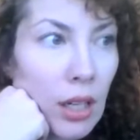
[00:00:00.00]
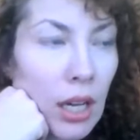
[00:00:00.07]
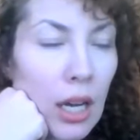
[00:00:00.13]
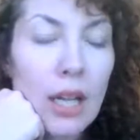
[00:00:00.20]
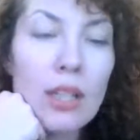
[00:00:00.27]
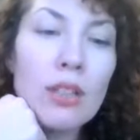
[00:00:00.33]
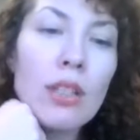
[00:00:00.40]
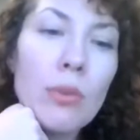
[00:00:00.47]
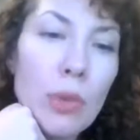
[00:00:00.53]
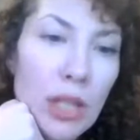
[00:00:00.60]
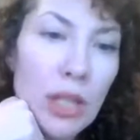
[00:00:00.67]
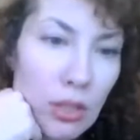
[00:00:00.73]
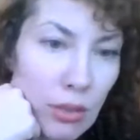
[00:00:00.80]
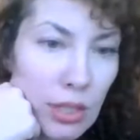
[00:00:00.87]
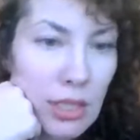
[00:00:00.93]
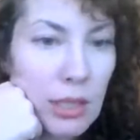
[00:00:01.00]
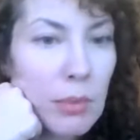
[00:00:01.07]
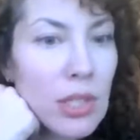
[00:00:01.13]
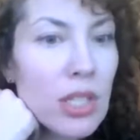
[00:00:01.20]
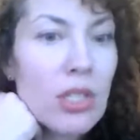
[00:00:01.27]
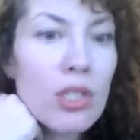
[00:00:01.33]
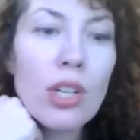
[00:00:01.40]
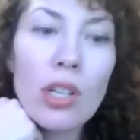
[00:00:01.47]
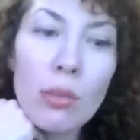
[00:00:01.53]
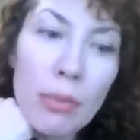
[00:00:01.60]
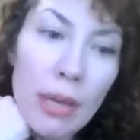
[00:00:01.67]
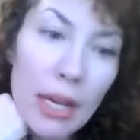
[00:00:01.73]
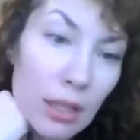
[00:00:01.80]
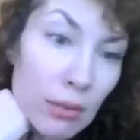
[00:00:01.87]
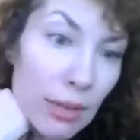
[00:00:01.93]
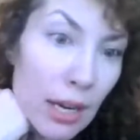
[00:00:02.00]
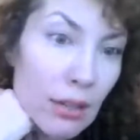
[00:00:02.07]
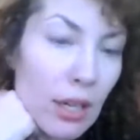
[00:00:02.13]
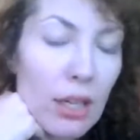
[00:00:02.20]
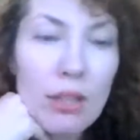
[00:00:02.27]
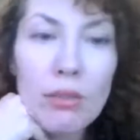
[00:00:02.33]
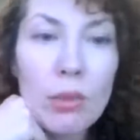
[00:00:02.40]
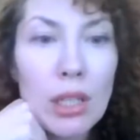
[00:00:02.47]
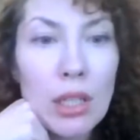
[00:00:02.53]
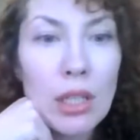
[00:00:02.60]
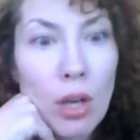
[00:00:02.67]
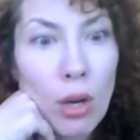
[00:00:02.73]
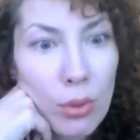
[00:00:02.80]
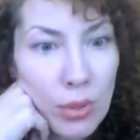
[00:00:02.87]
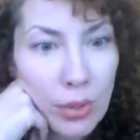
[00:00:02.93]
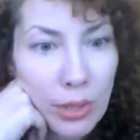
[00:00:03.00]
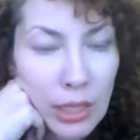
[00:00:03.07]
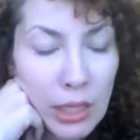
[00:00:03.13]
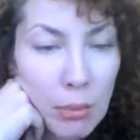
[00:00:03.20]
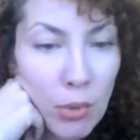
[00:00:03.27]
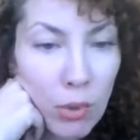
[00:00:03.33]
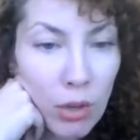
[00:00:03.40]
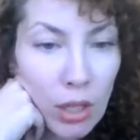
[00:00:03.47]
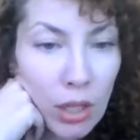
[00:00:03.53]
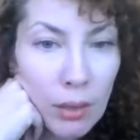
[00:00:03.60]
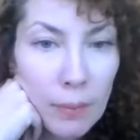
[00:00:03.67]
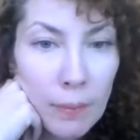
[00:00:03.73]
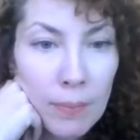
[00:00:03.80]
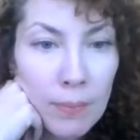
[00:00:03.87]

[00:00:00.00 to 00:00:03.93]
I don't even want to do this. Let me just turn back around. I don't even want to go there anymore.